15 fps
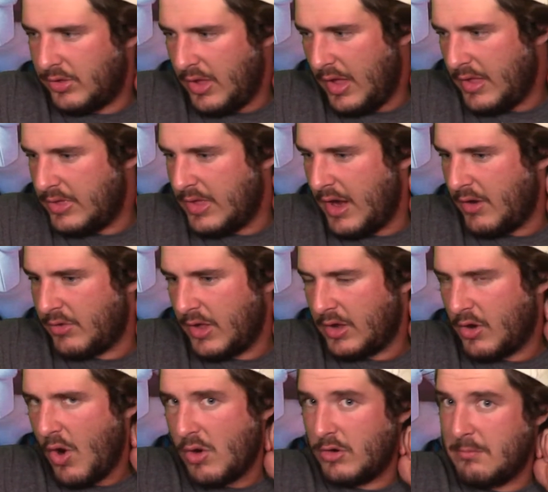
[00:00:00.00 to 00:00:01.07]
in there they
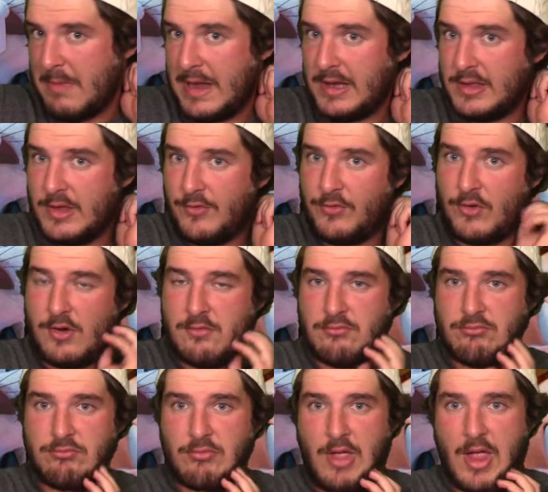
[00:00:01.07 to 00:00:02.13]
go to many different
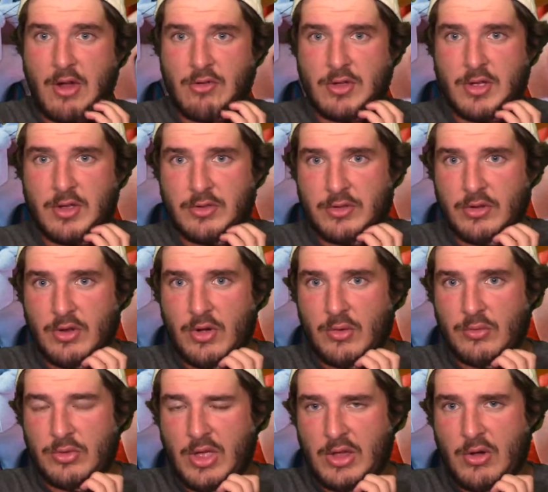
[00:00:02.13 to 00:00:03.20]
areas. You
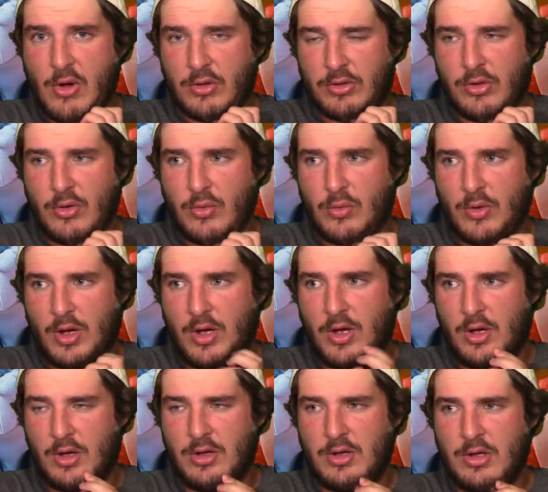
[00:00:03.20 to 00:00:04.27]
know, they go
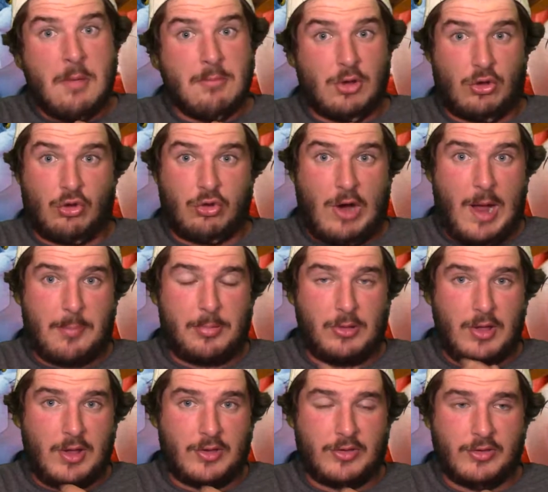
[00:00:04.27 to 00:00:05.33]
to
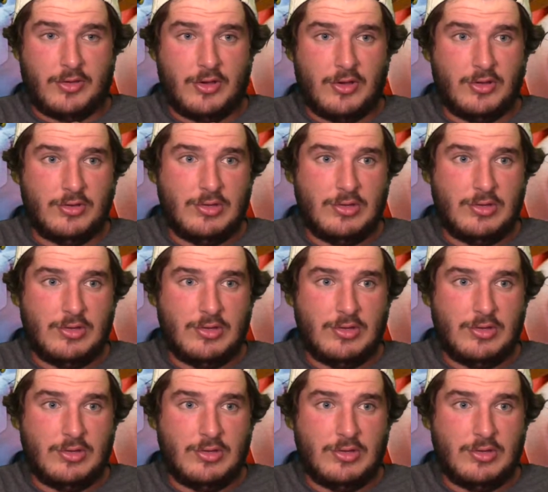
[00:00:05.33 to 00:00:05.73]
Metropolis.